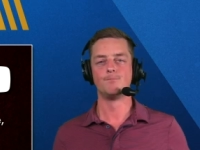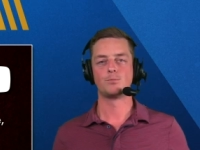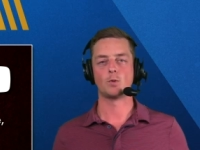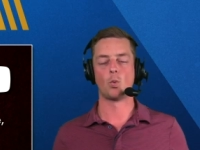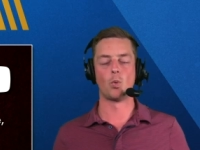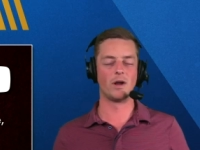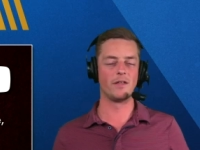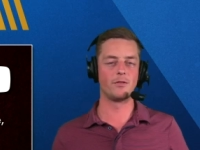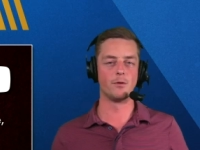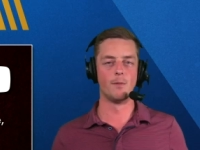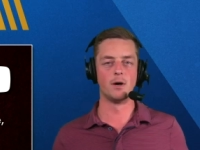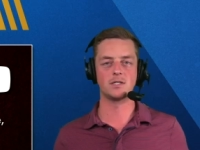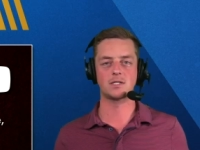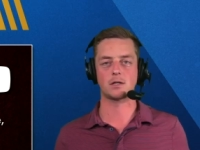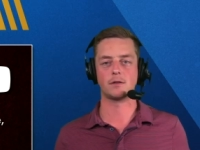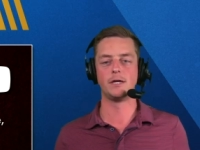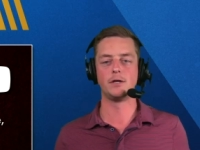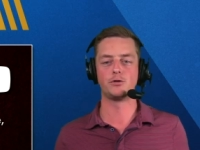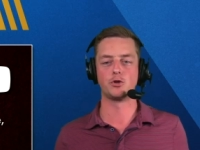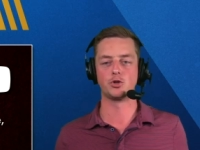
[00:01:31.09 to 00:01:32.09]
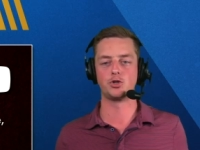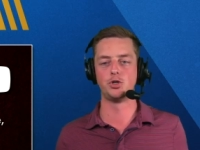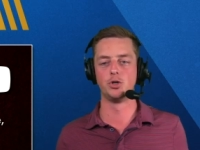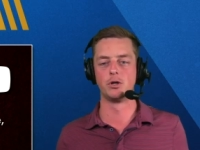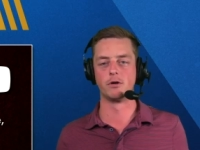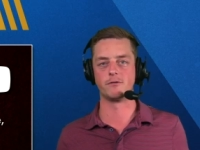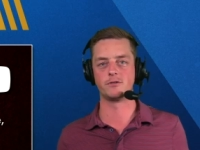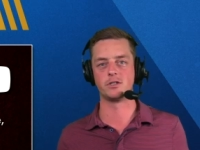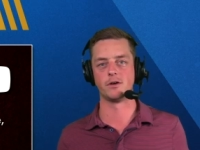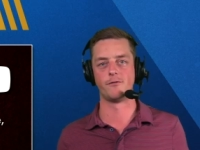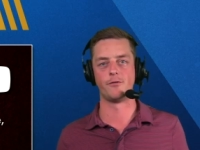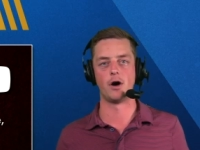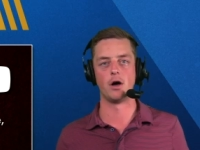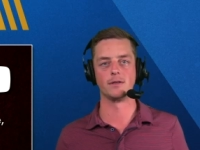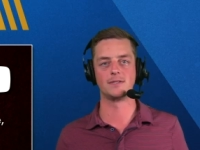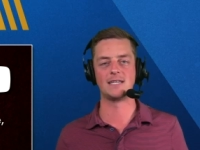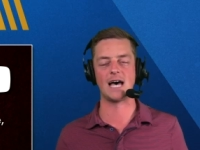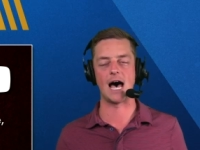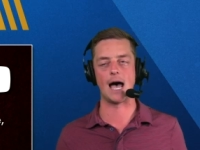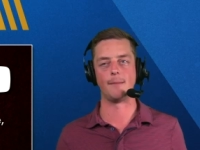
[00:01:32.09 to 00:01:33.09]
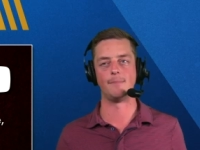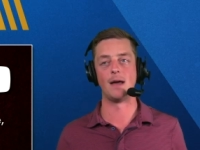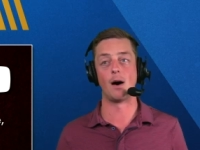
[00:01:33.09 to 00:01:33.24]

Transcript: one of the most lethal shooters of all time.